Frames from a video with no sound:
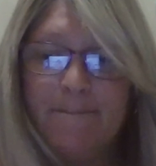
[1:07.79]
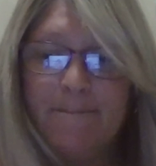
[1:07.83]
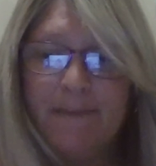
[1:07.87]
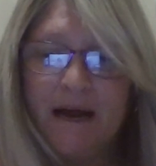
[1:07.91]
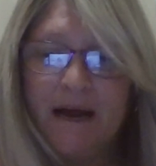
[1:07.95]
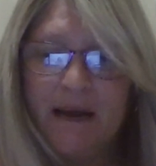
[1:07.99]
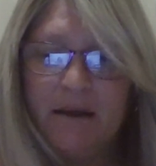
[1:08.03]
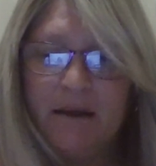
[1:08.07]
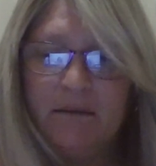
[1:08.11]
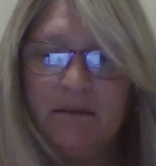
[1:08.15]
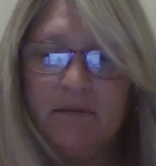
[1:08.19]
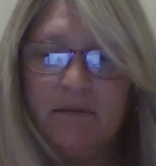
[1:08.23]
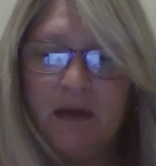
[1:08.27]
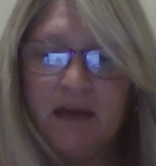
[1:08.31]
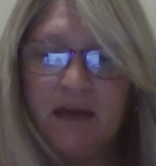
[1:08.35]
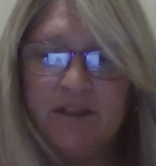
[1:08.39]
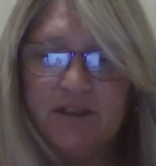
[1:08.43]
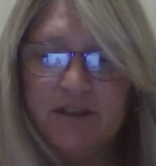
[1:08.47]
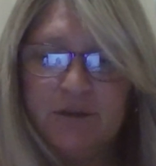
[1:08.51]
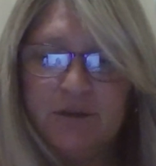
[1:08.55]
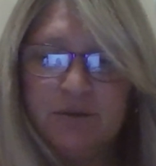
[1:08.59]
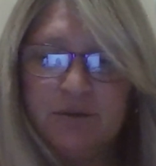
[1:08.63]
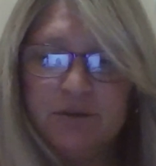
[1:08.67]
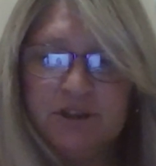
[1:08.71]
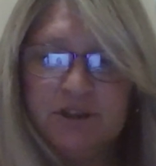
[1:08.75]

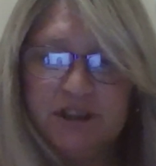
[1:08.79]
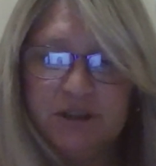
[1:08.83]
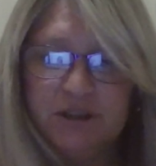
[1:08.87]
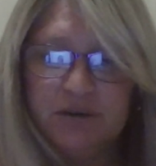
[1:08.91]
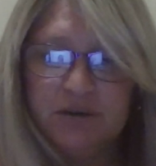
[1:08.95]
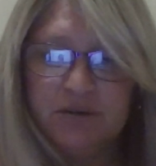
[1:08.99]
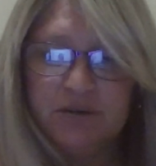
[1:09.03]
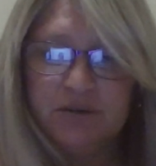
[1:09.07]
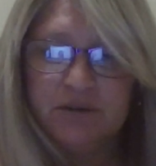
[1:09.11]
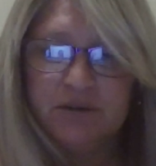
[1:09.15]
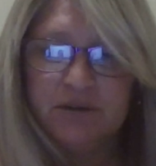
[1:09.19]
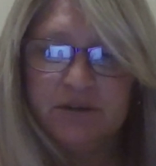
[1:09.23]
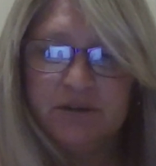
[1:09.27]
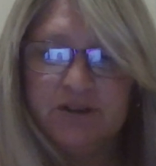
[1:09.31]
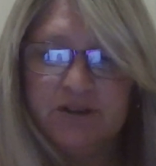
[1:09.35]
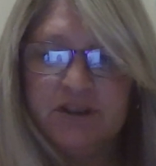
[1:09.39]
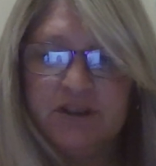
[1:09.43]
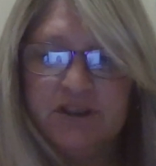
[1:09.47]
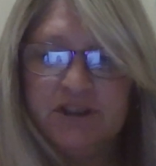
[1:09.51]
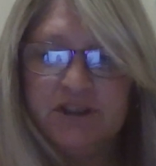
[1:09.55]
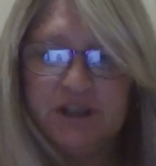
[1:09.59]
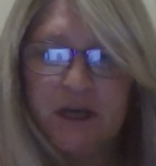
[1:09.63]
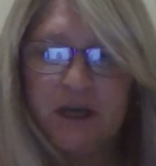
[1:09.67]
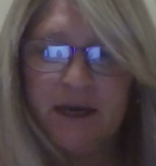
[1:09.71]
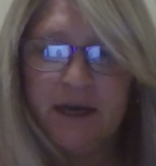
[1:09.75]
biological children
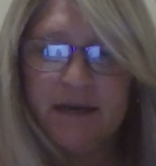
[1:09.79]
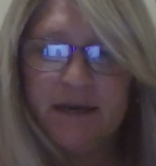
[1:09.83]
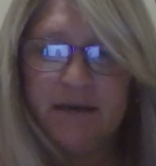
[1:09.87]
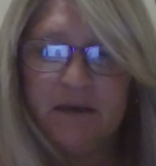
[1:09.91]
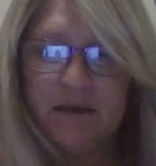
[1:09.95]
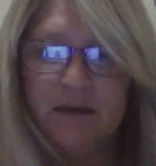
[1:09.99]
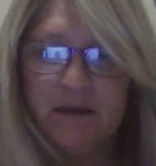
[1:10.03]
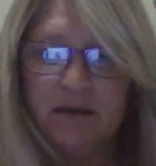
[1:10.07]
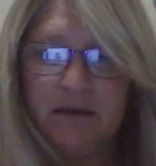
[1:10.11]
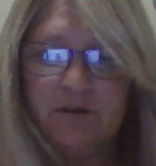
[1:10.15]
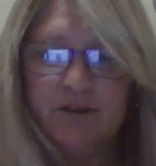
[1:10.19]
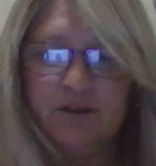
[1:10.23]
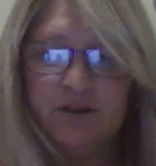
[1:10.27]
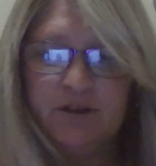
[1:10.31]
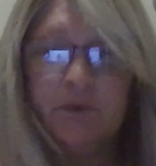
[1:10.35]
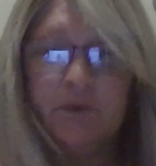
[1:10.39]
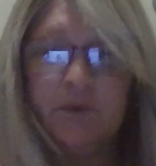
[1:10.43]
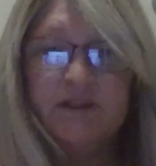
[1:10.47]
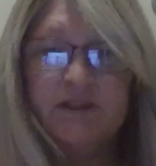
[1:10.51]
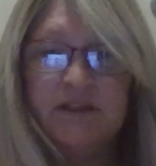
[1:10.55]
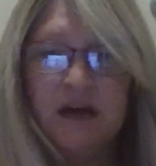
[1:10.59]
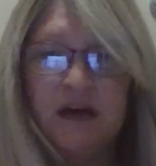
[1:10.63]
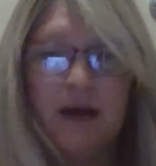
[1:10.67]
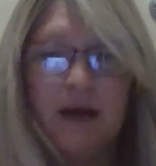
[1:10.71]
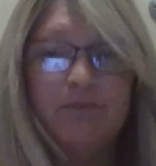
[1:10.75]
to China to
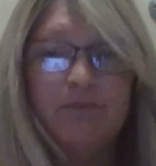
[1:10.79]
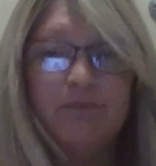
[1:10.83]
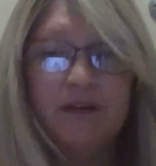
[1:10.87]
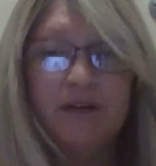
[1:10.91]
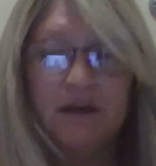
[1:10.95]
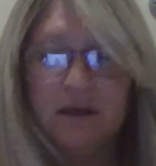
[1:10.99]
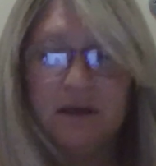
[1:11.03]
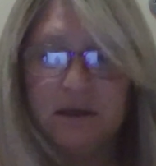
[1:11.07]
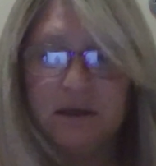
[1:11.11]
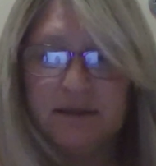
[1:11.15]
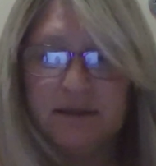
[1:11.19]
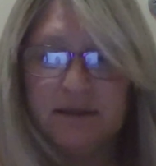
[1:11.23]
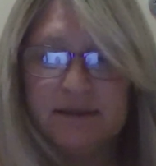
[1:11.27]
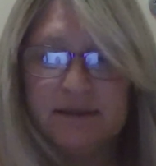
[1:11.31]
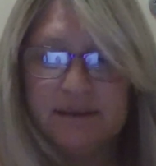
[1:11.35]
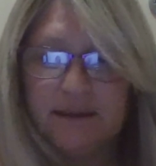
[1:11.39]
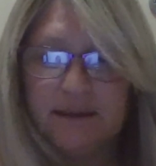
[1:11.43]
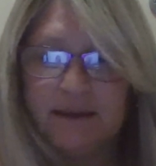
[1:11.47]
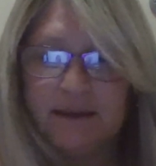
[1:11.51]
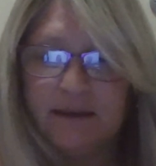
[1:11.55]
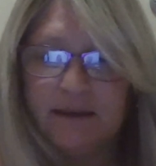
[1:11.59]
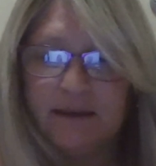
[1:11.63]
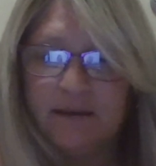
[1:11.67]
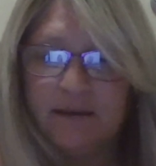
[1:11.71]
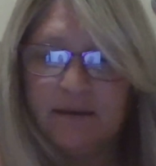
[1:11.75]
adopt
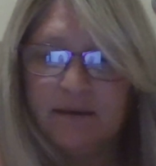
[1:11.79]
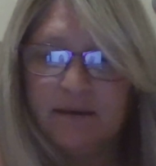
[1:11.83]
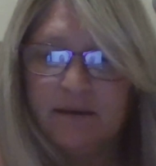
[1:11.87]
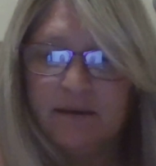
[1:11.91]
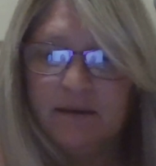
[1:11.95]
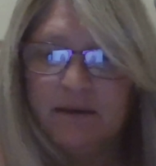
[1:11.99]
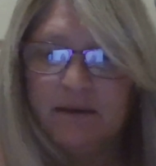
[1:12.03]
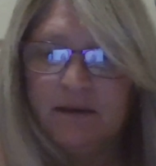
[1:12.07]
Huxley.